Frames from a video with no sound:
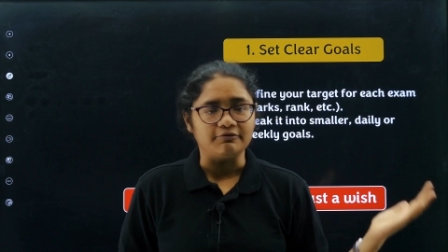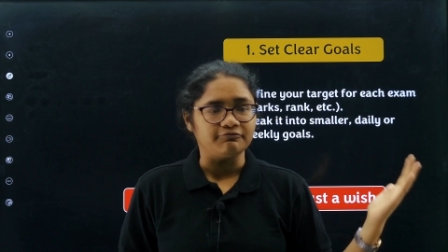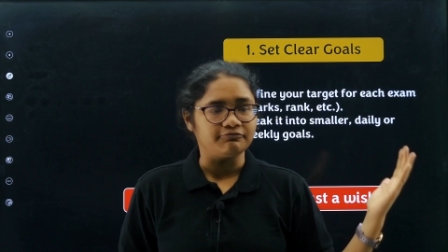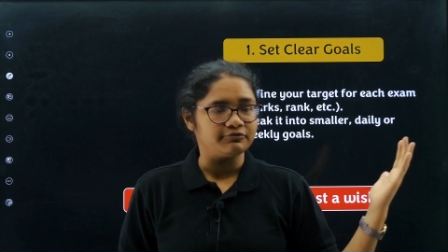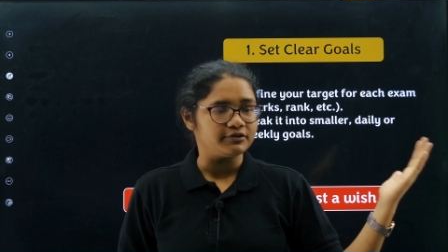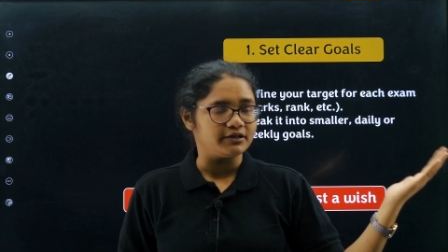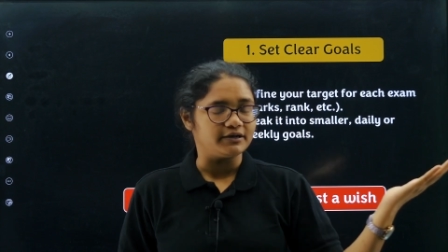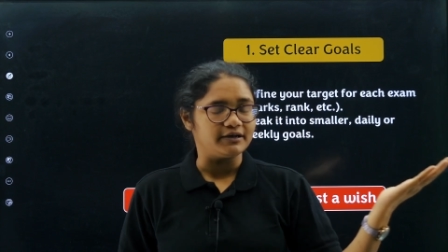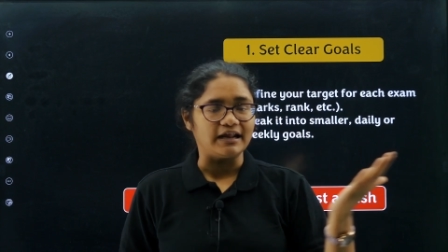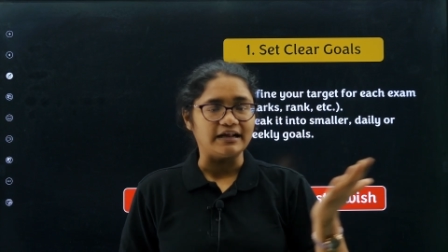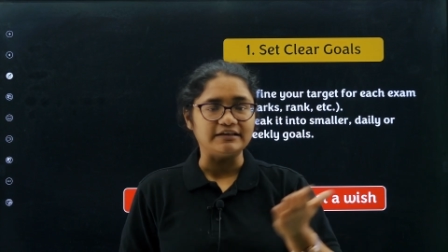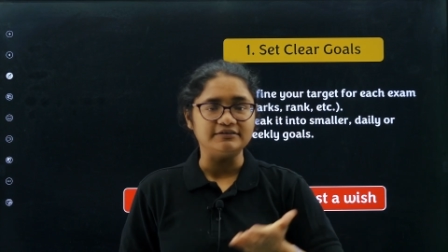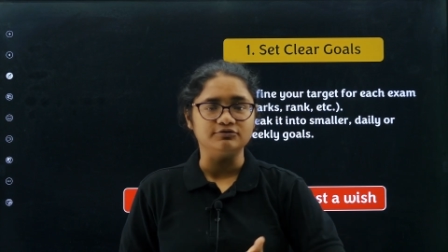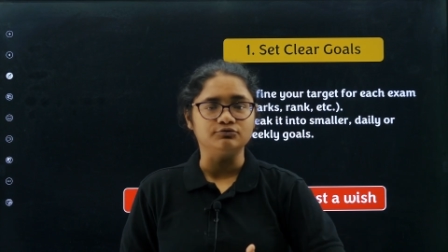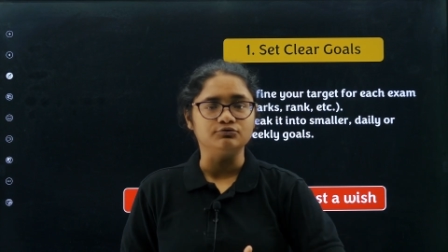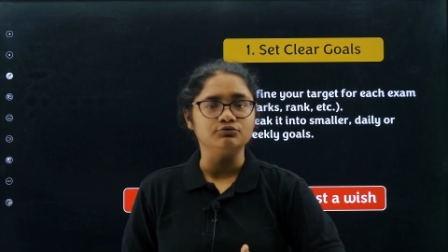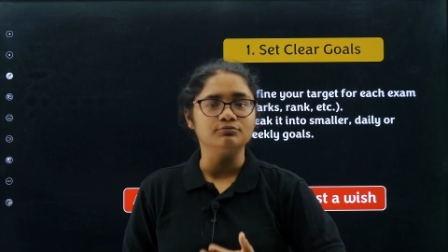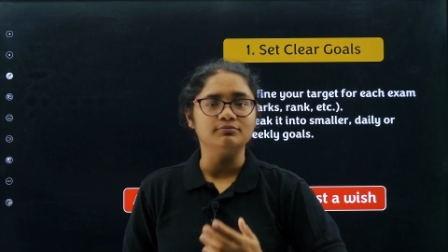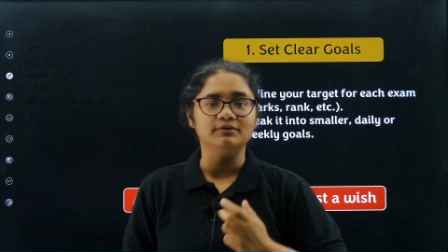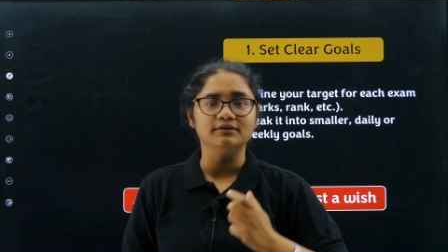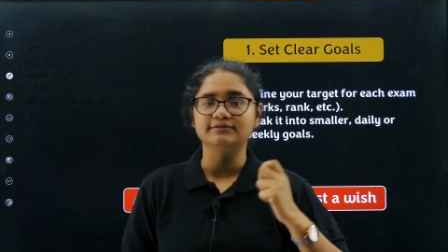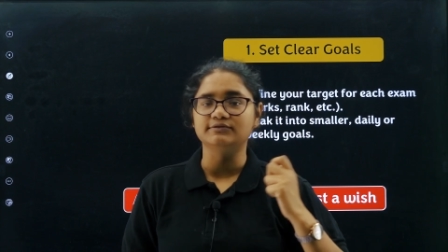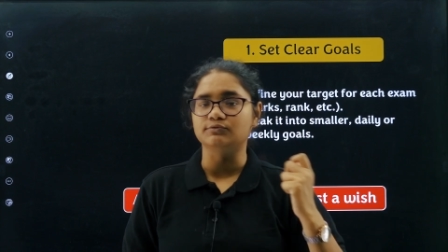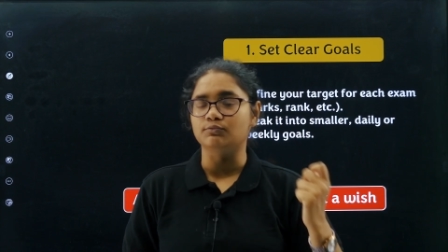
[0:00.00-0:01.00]
For the next 2
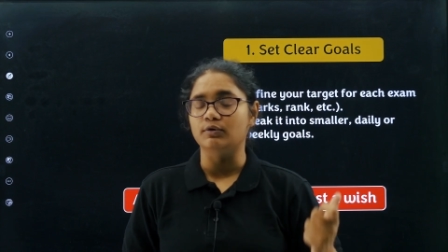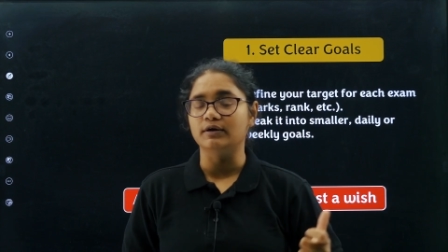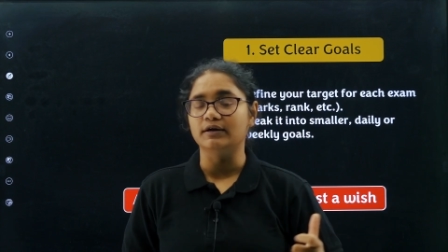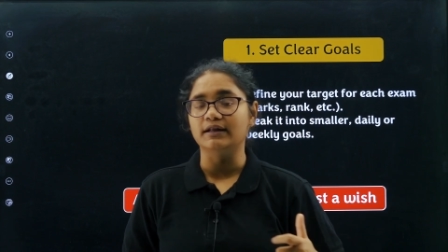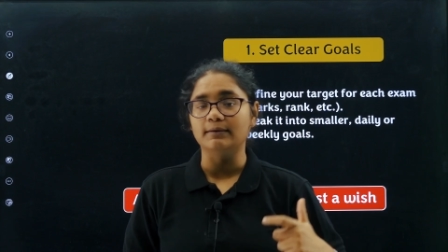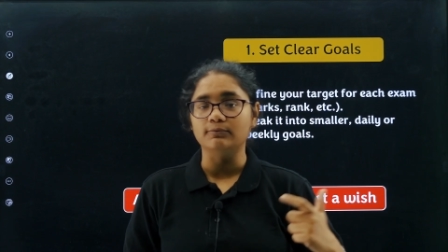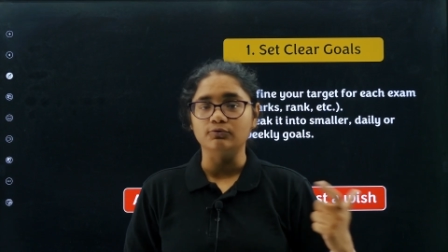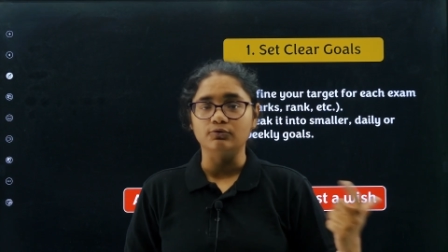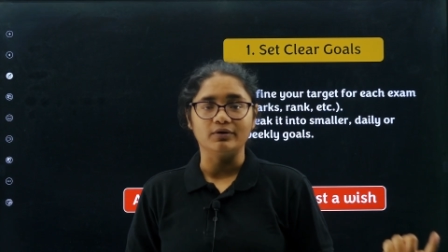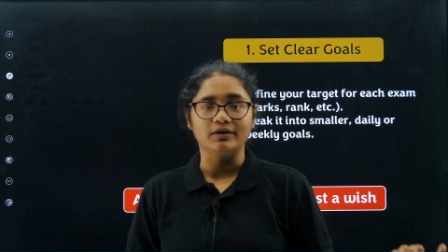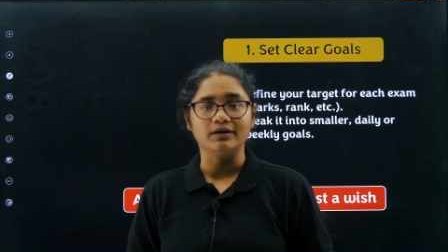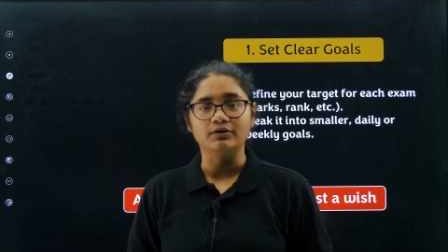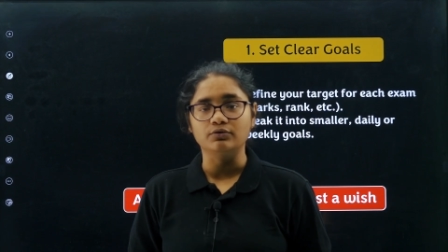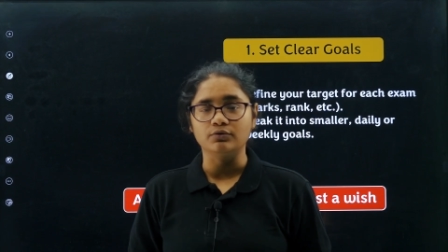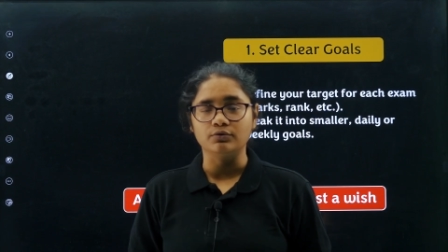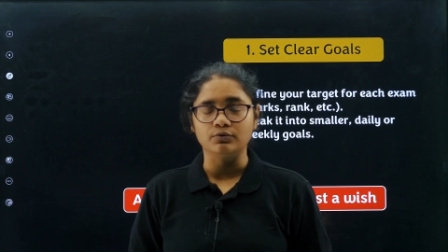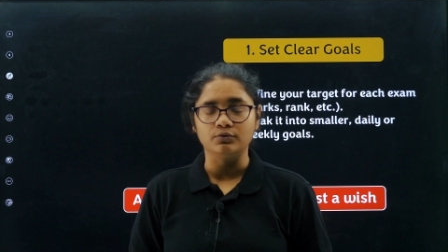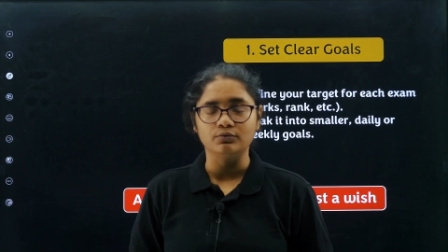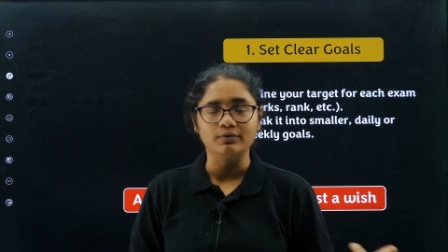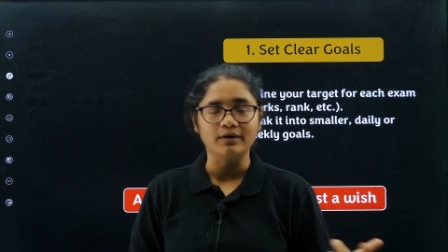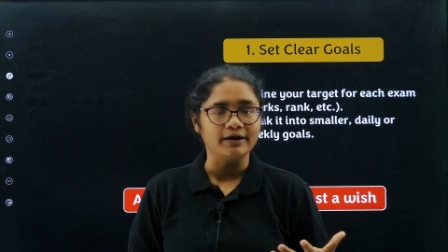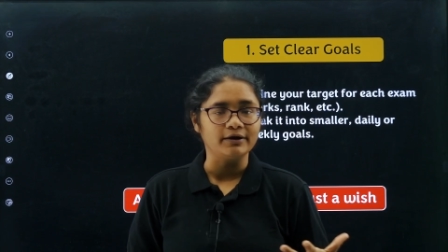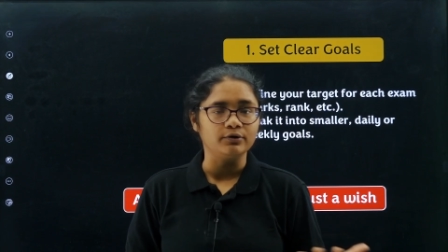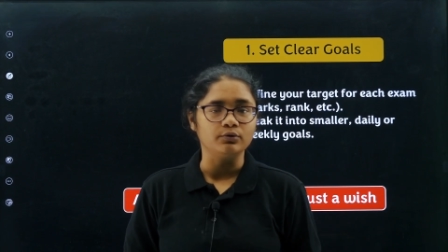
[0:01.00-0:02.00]
months, what I'm going to
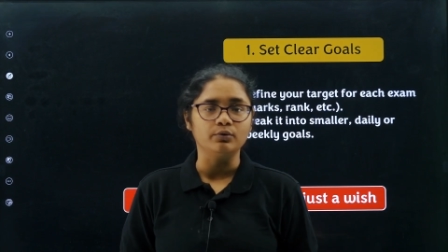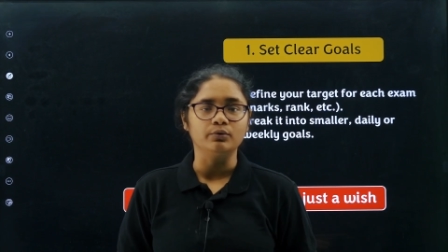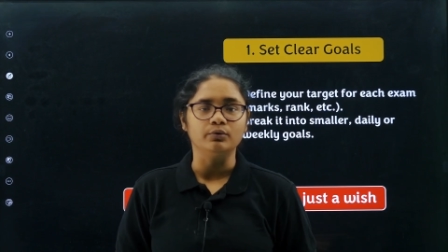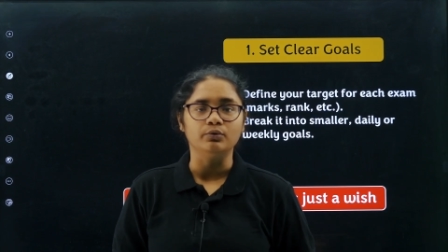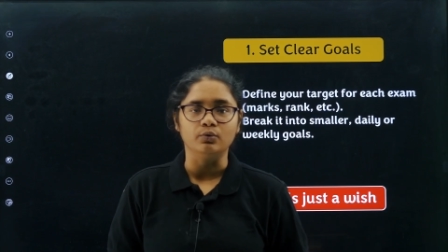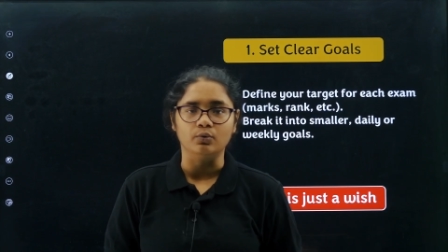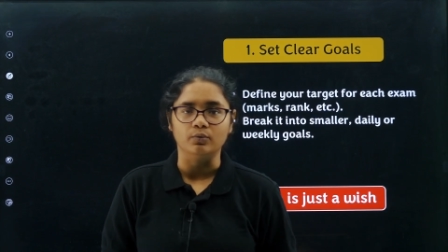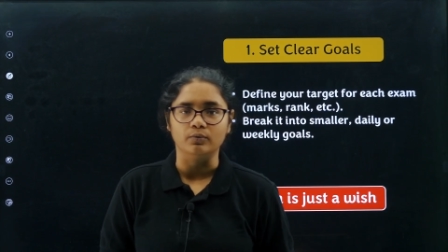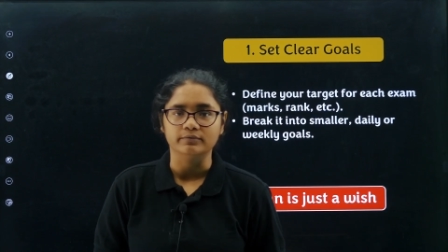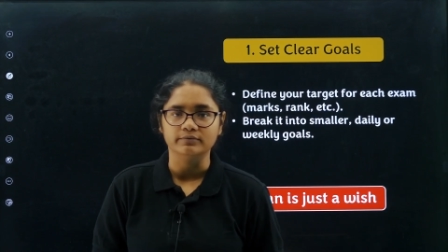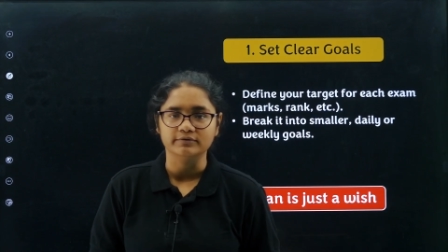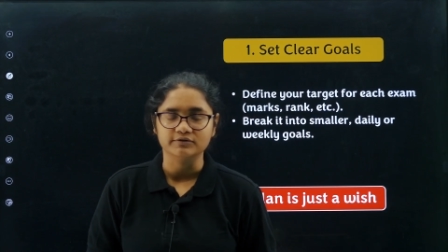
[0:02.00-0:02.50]
do, I don't know.